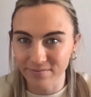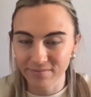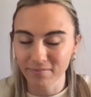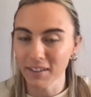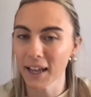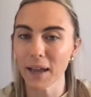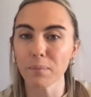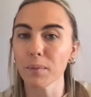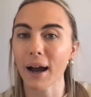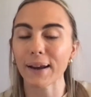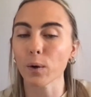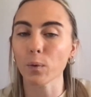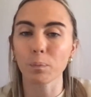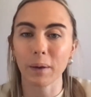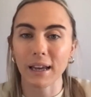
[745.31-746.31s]
It might
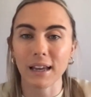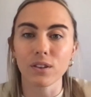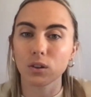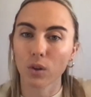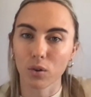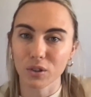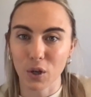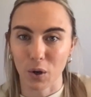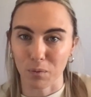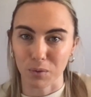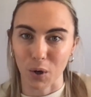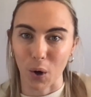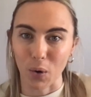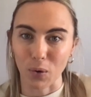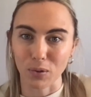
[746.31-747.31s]
not be the long-term
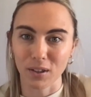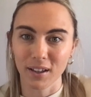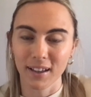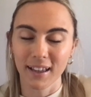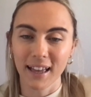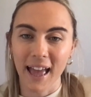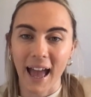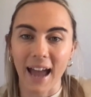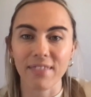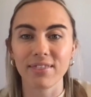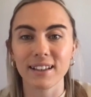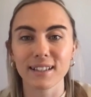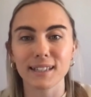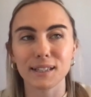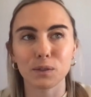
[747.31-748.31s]
goal. And
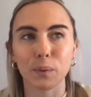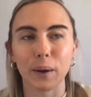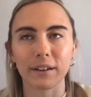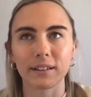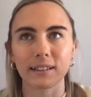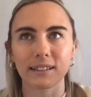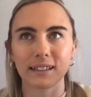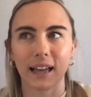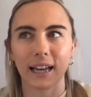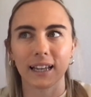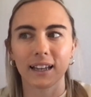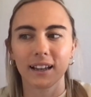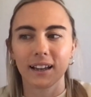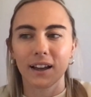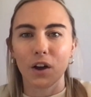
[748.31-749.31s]
this is where it's like
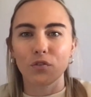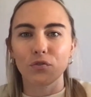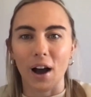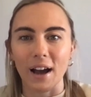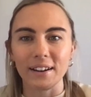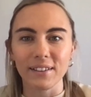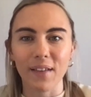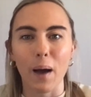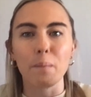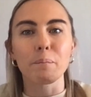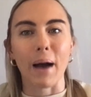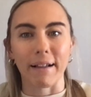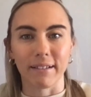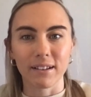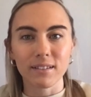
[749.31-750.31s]
finding that
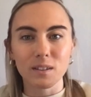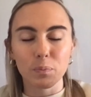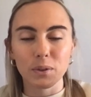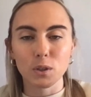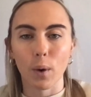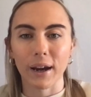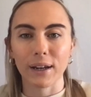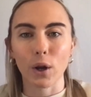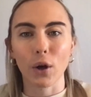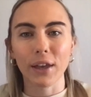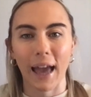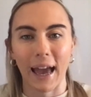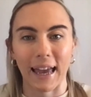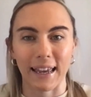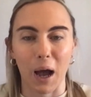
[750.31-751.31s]
balance between,
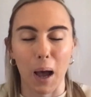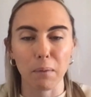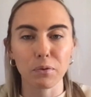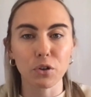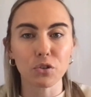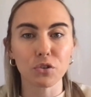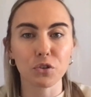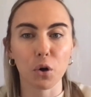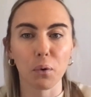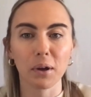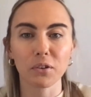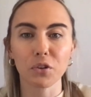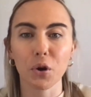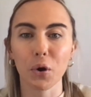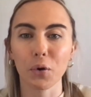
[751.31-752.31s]
okay, I'm just going
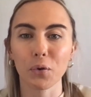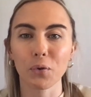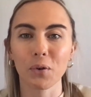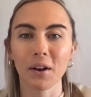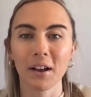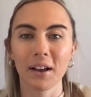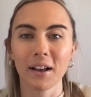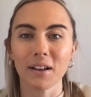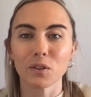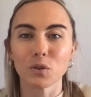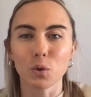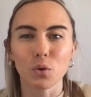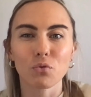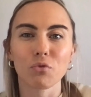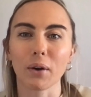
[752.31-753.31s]
to
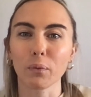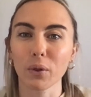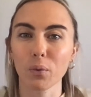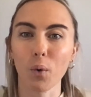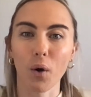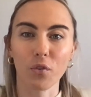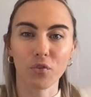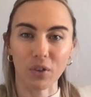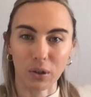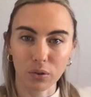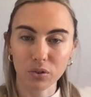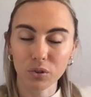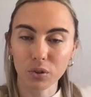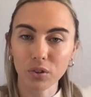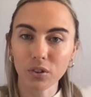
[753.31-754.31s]
sort of run with what
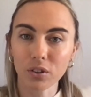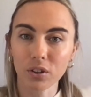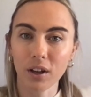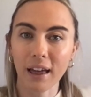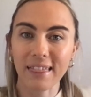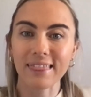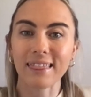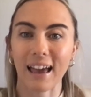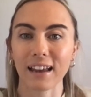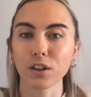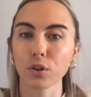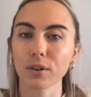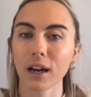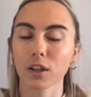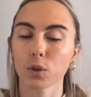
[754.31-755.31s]
feels good. Then
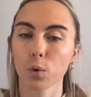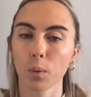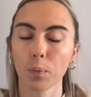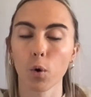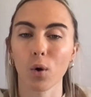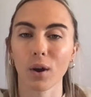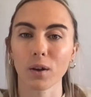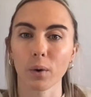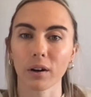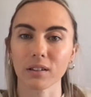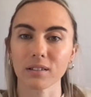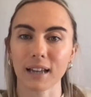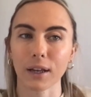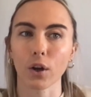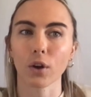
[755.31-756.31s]
you get to a point where
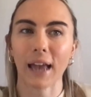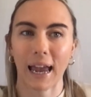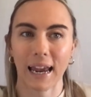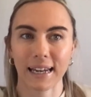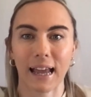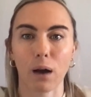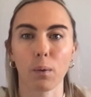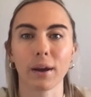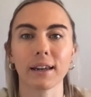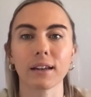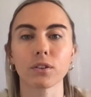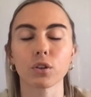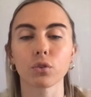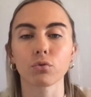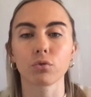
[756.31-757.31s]
it's like, okay, now I
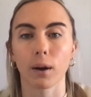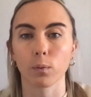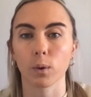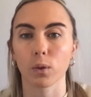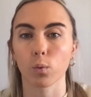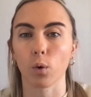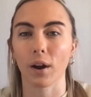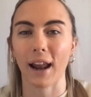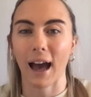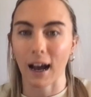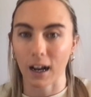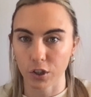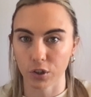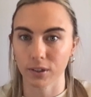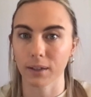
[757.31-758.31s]
need to run with what
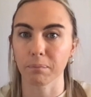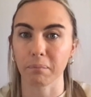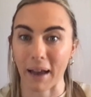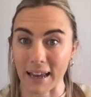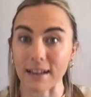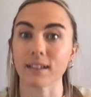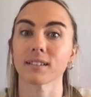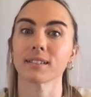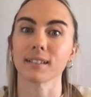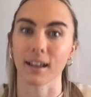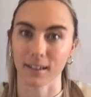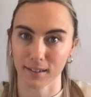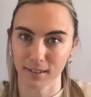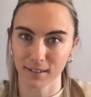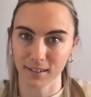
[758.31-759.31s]
actually makes
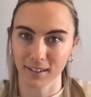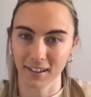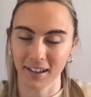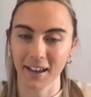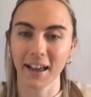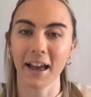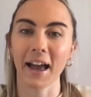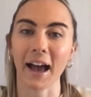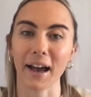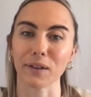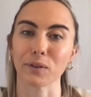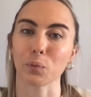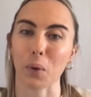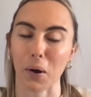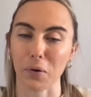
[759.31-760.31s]
sense
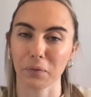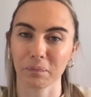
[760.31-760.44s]
as well.